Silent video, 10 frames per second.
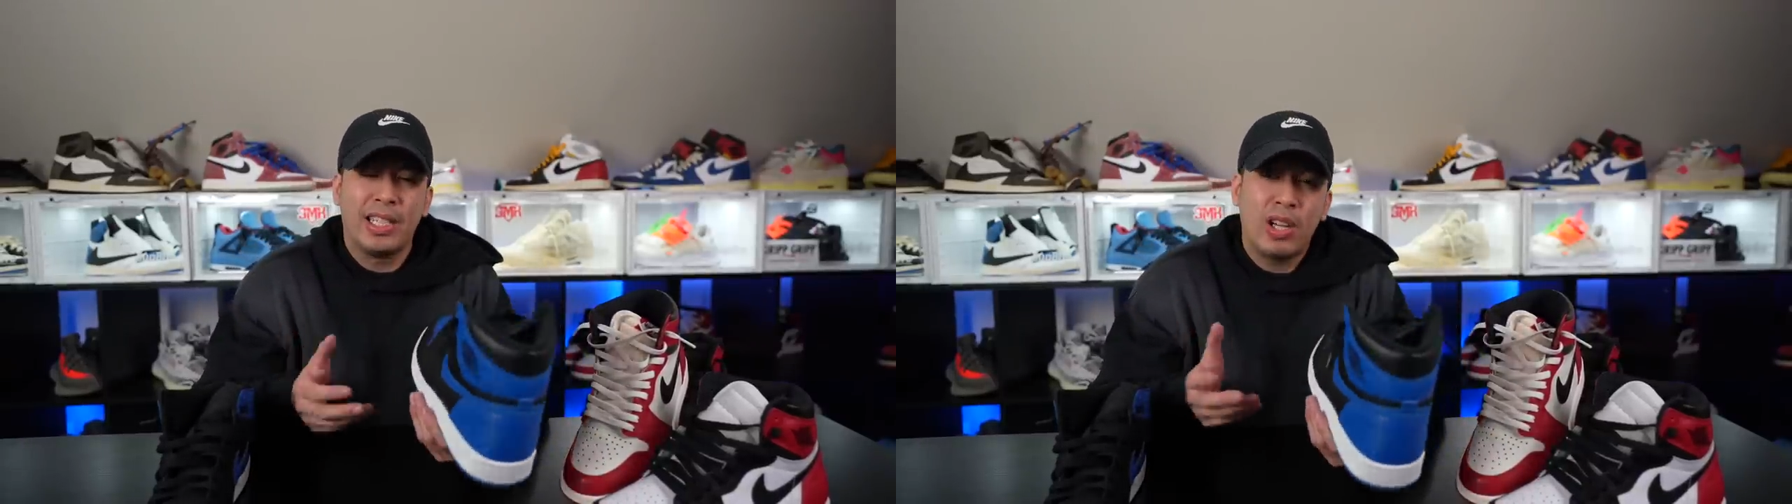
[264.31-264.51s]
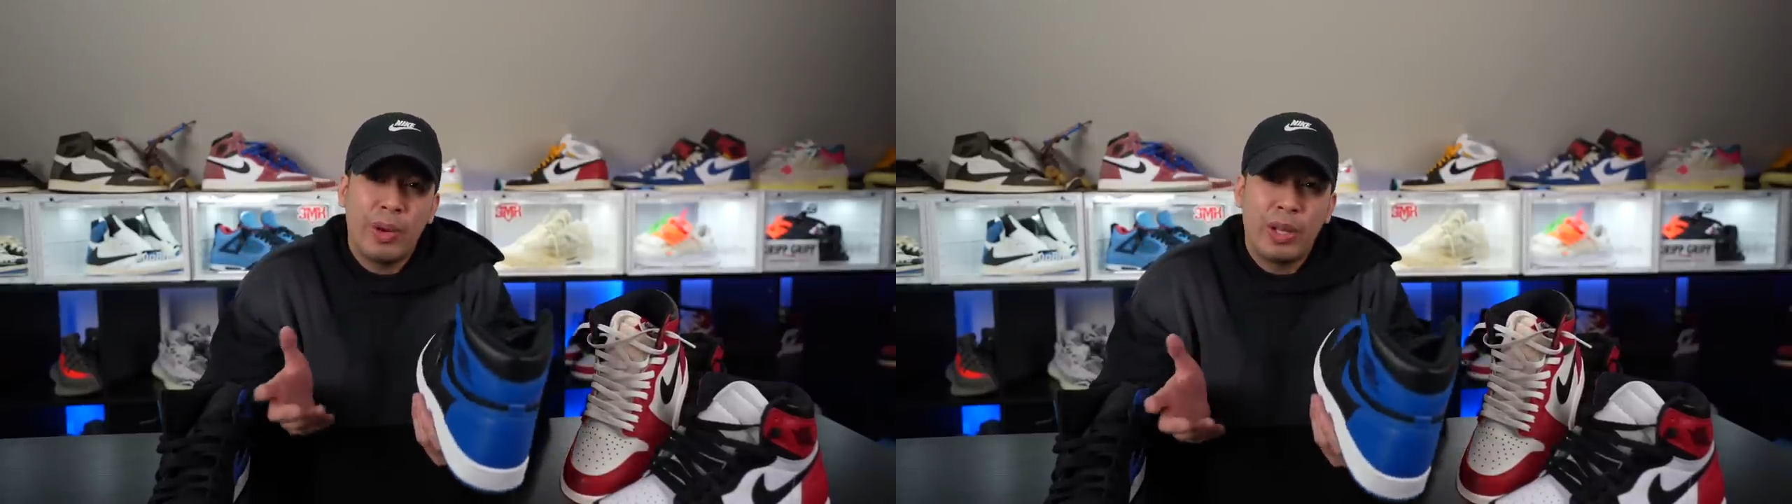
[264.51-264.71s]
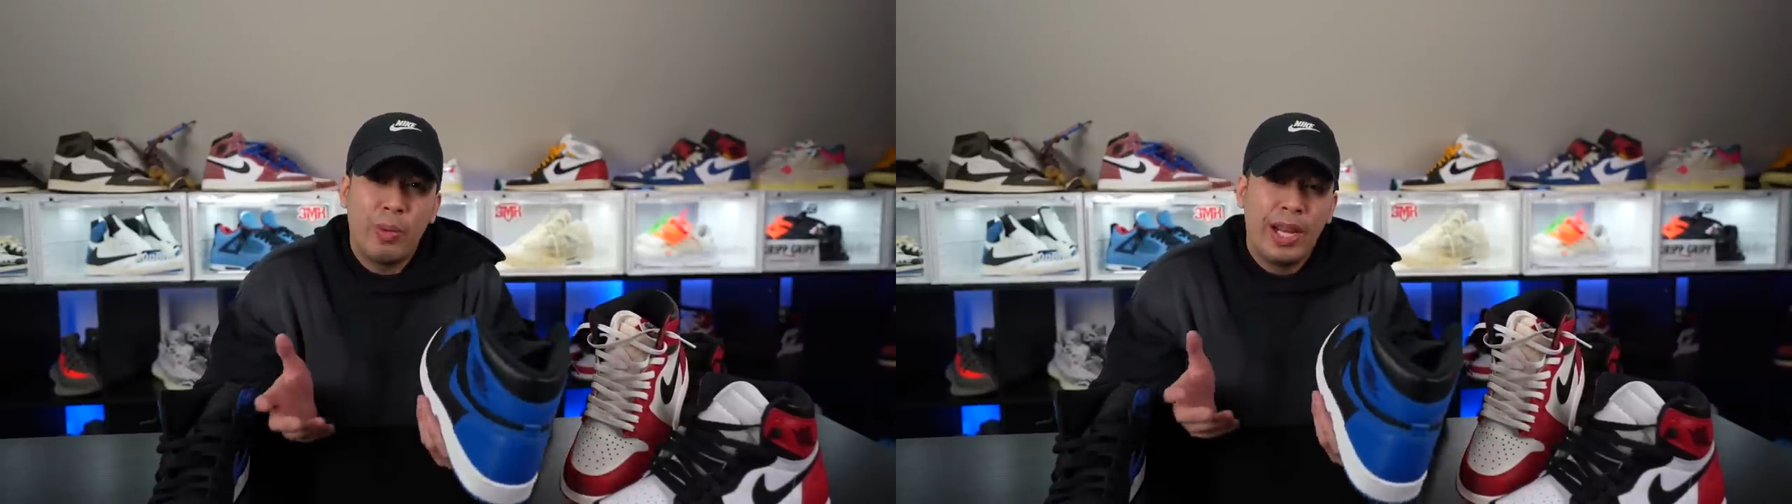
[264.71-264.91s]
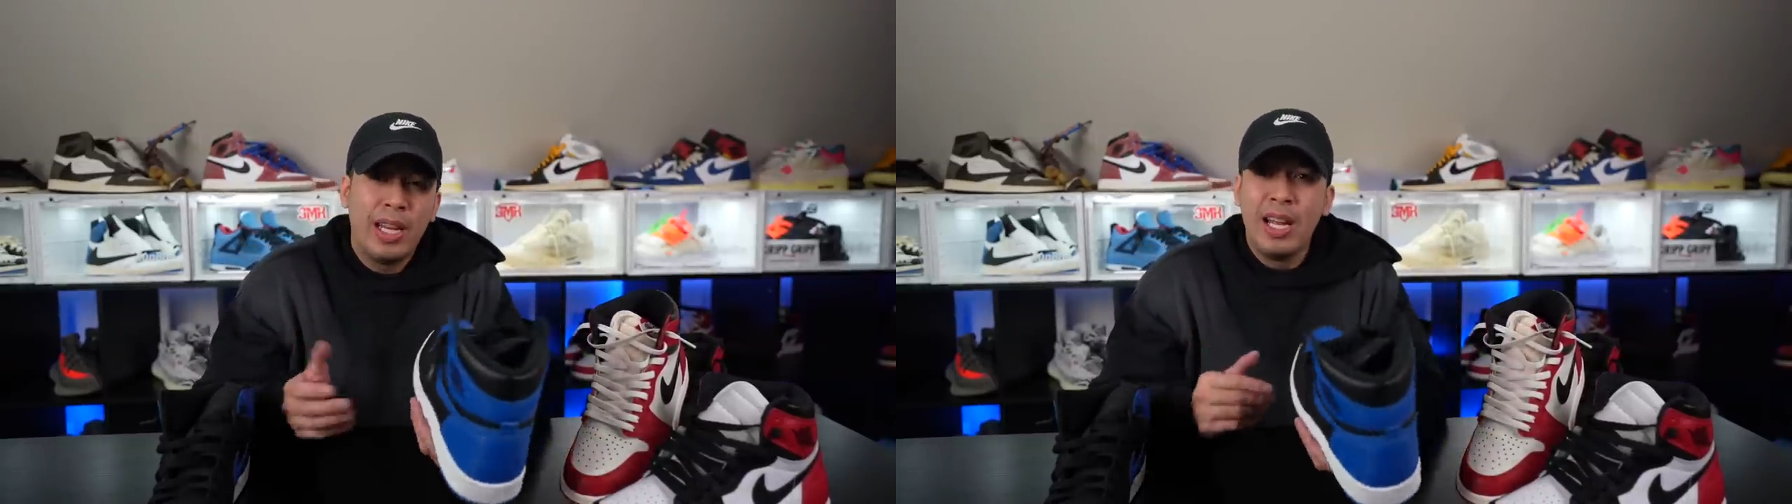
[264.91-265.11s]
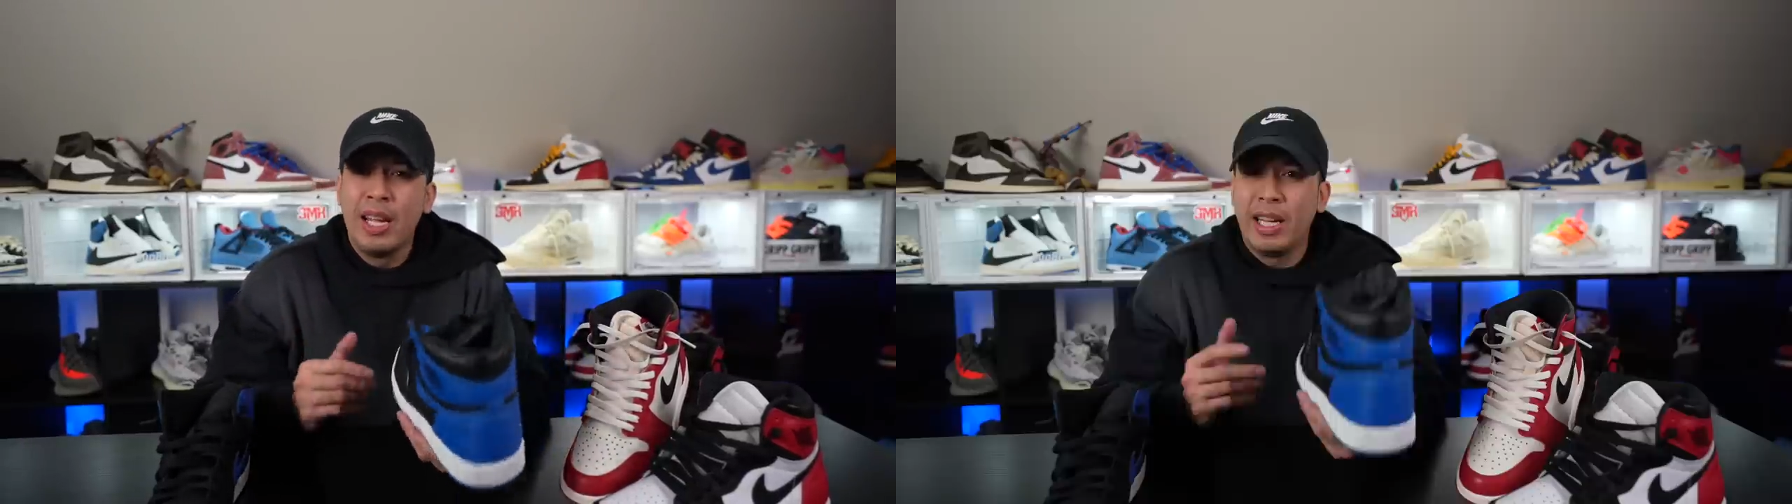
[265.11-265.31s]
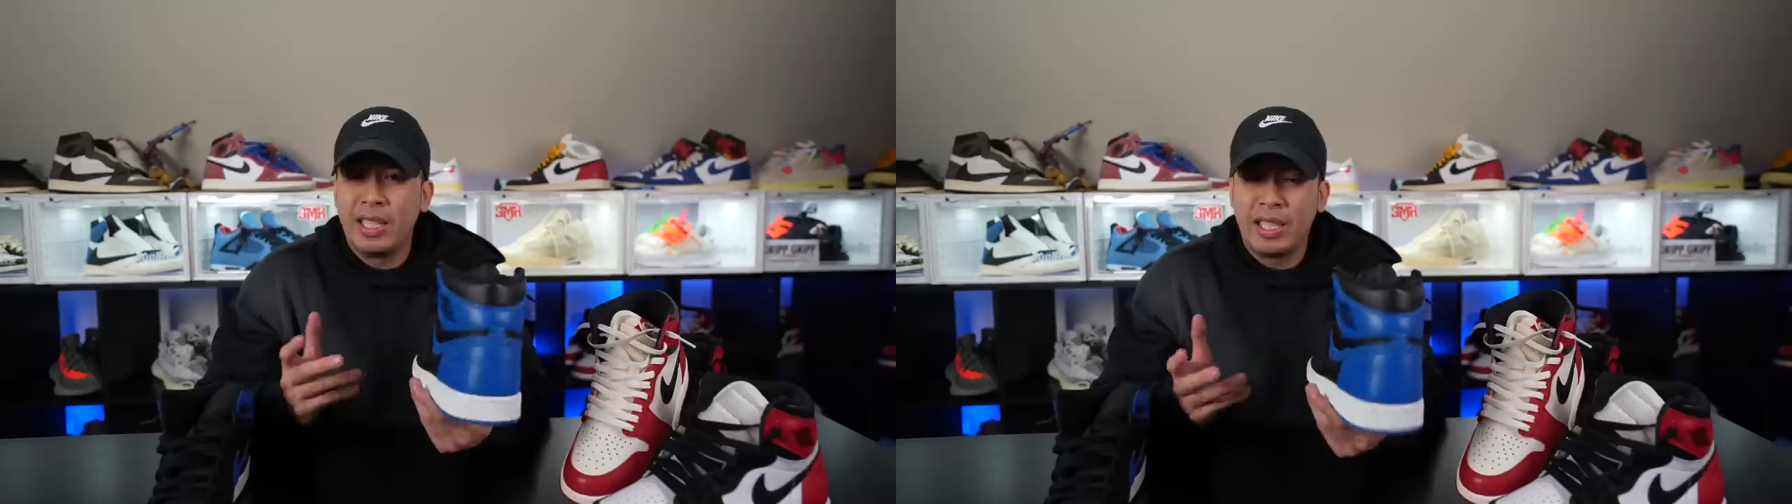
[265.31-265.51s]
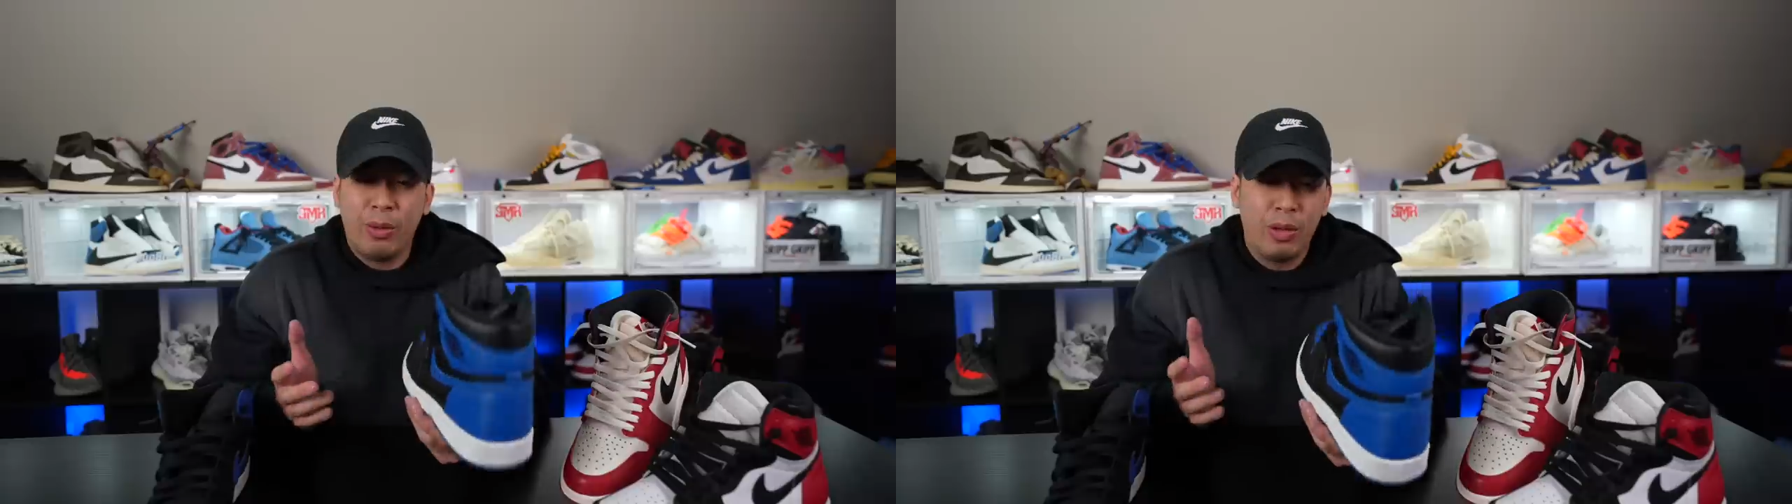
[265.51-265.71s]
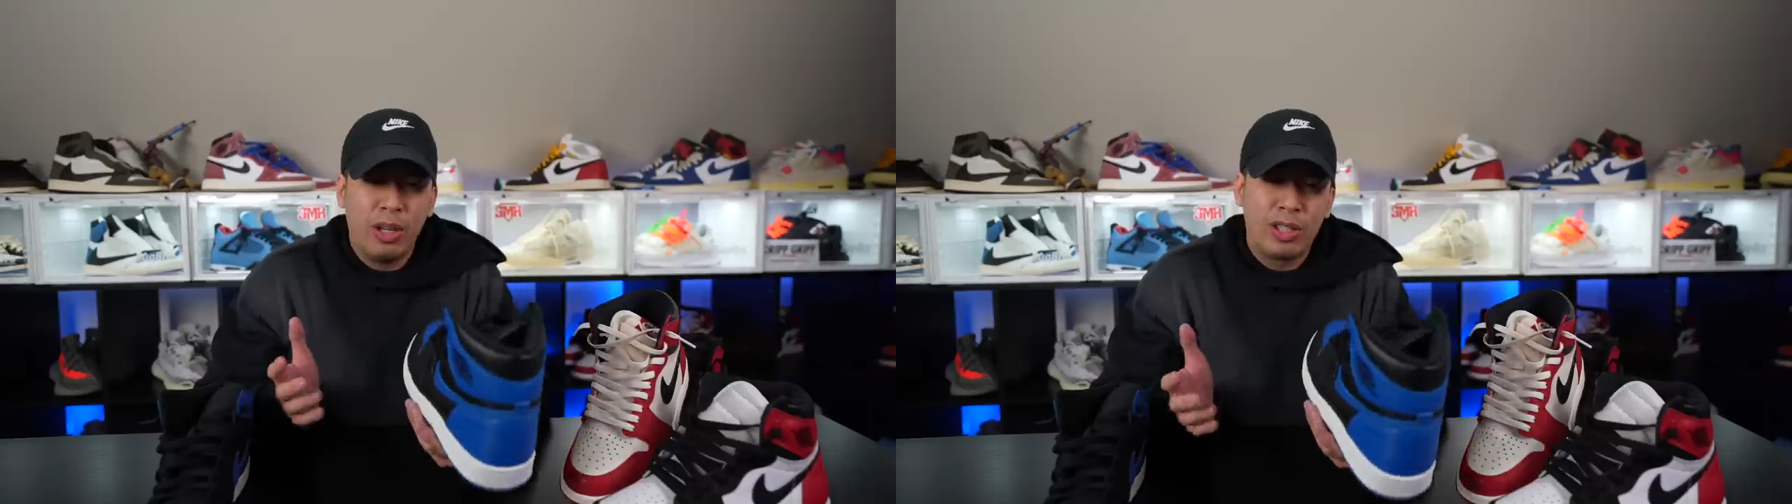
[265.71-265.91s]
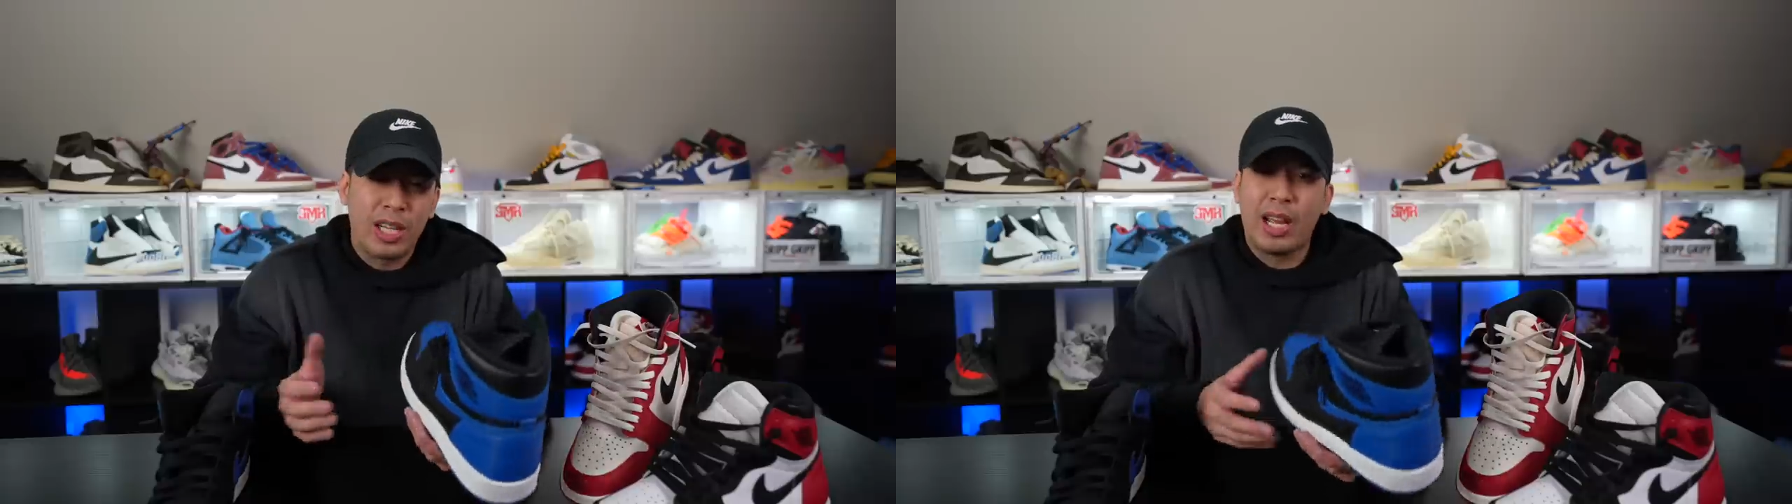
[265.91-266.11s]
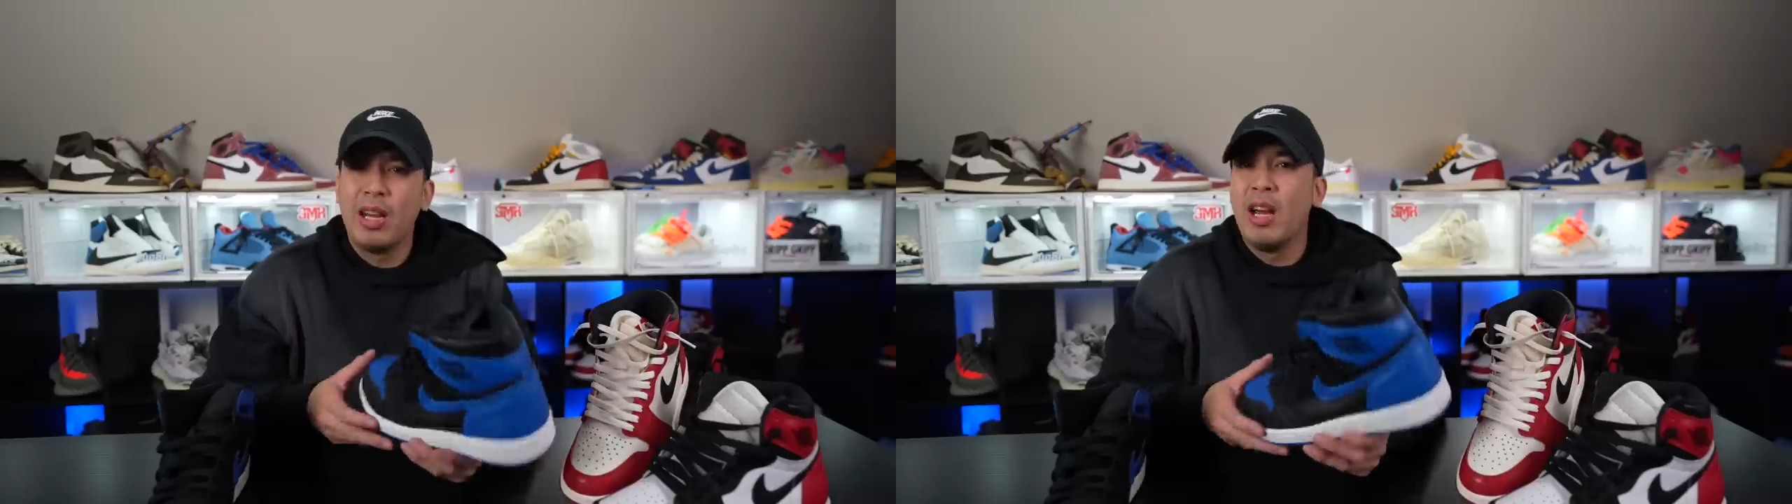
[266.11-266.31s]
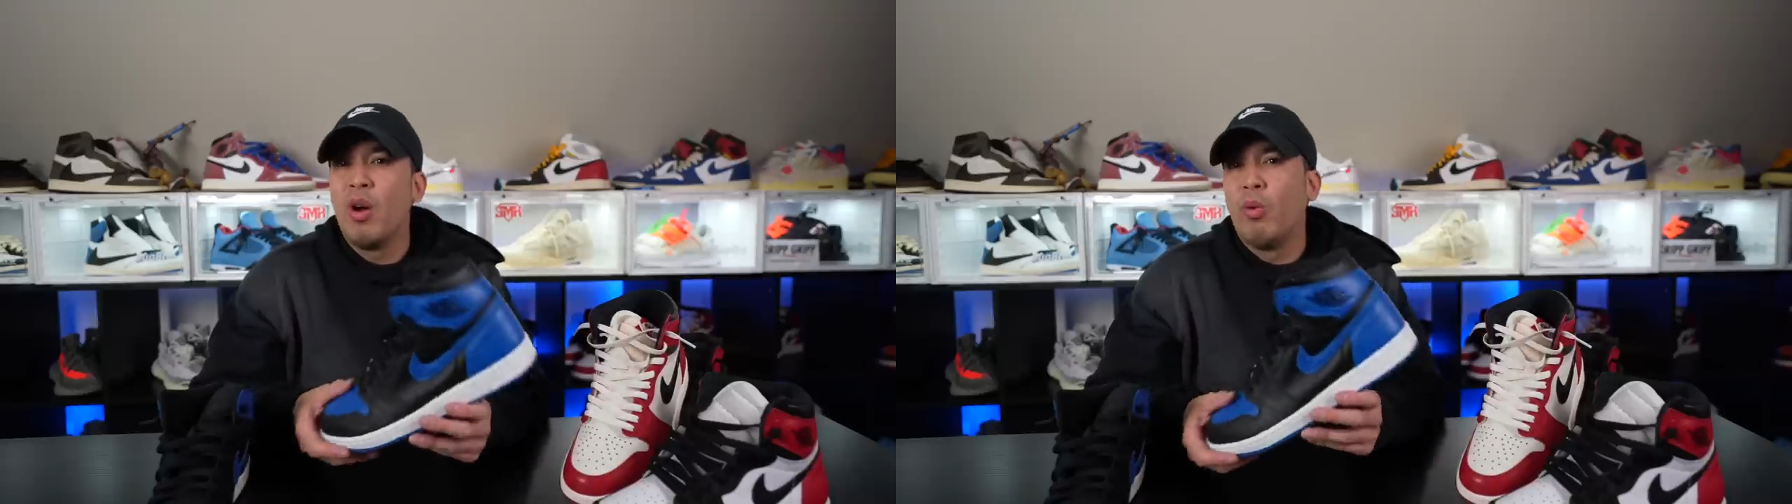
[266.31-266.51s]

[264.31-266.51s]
That's all we have to wait to see what it looks like.